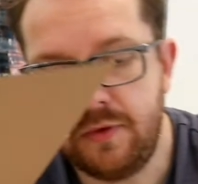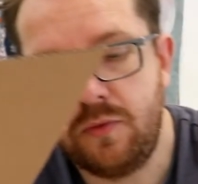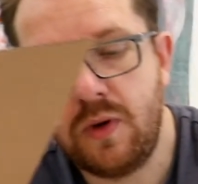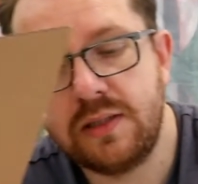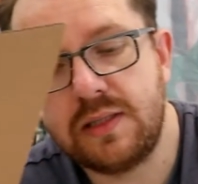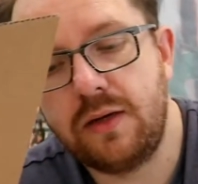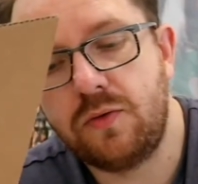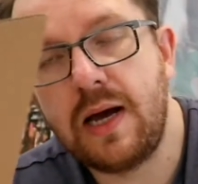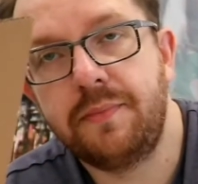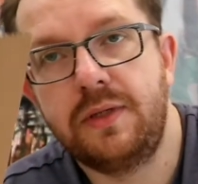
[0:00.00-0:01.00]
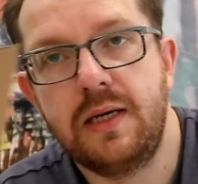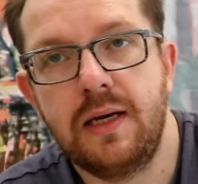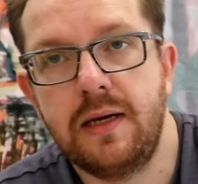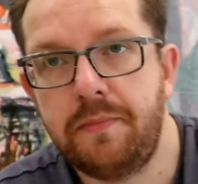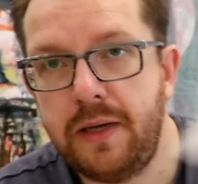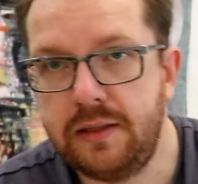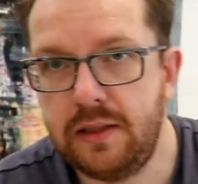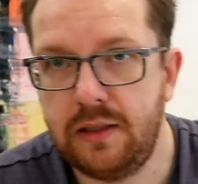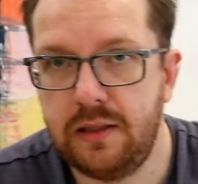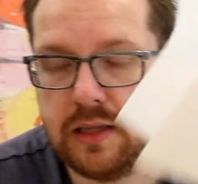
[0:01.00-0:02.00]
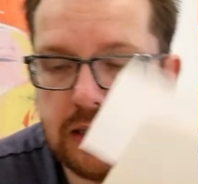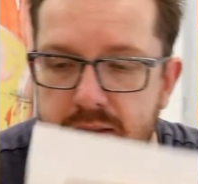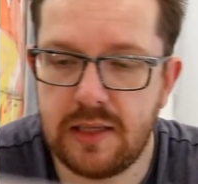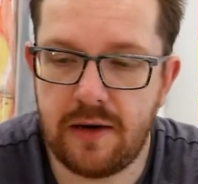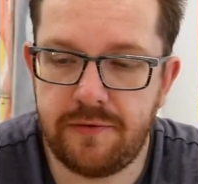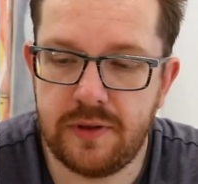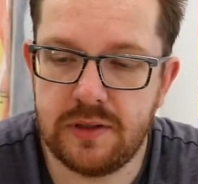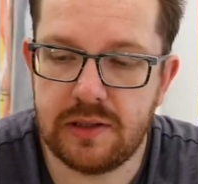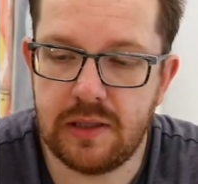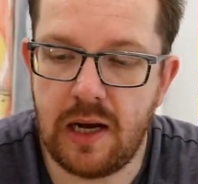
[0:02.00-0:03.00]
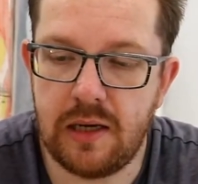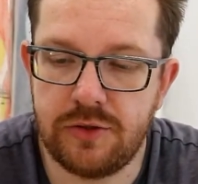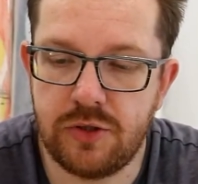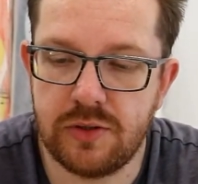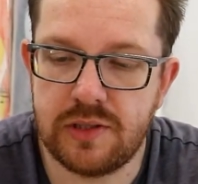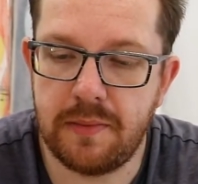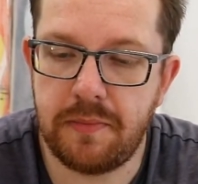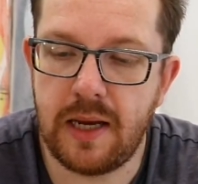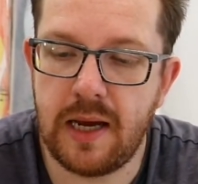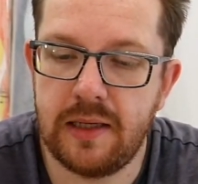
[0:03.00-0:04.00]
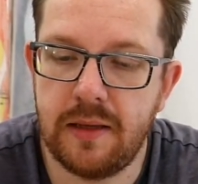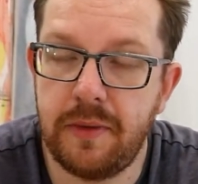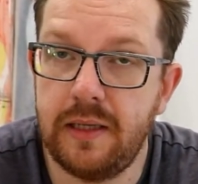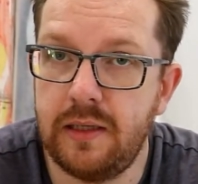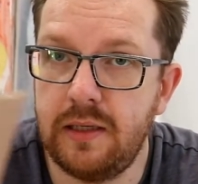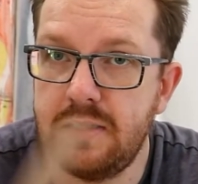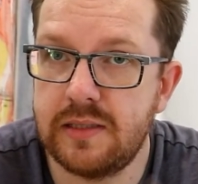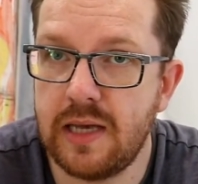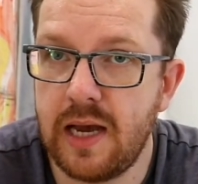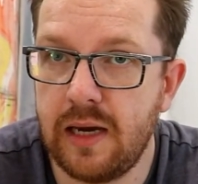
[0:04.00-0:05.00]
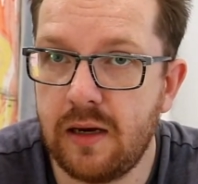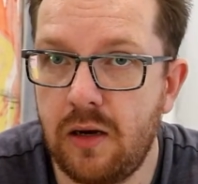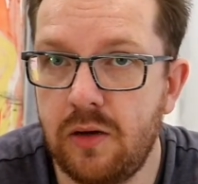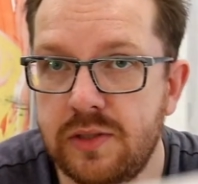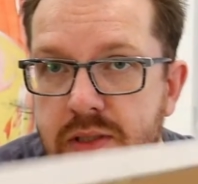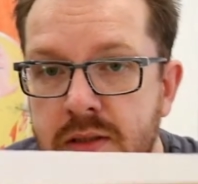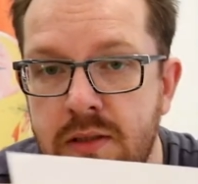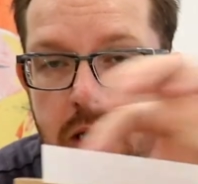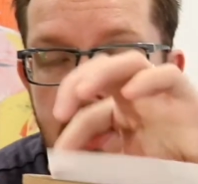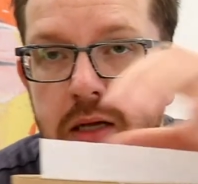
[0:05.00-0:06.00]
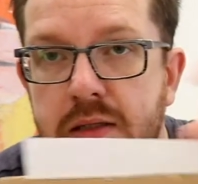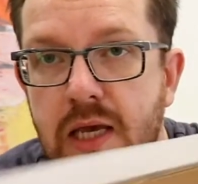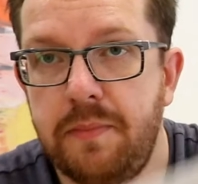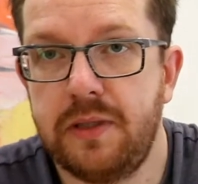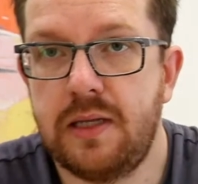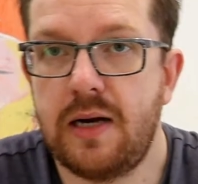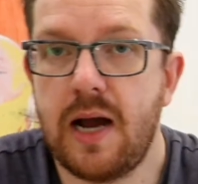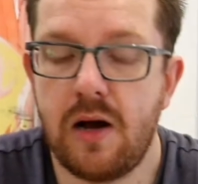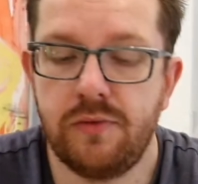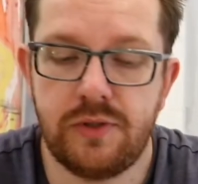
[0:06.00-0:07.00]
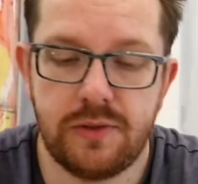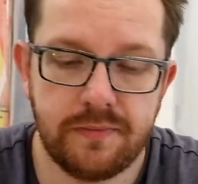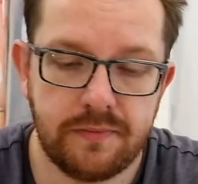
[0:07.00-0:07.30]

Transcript: once I wrap the painting in that surface, I'll just apply the painting inside, close it, tape it around.